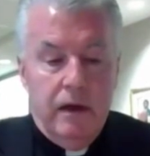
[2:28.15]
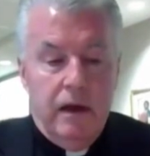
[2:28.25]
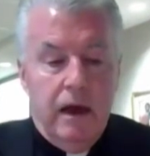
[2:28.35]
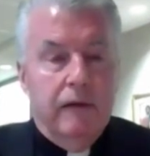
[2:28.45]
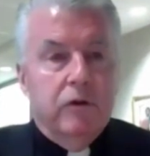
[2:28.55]

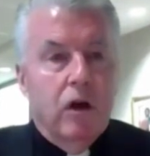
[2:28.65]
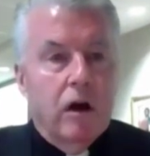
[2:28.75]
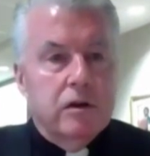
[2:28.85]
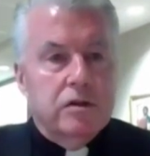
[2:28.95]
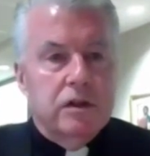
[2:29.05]
have
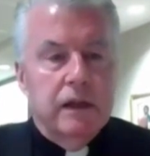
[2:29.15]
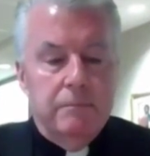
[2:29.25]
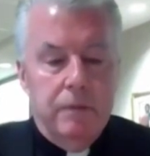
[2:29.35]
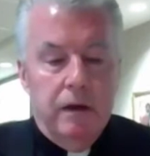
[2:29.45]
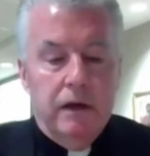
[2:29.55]
largely
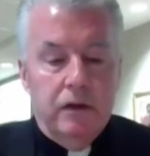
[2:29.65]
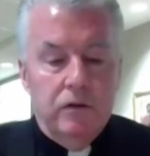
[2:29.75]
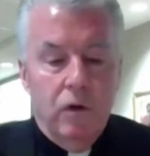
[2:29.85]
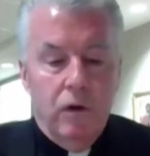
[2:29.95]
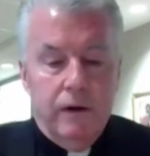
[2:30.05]
been
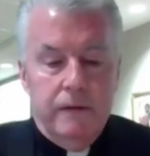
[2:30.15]
ignored.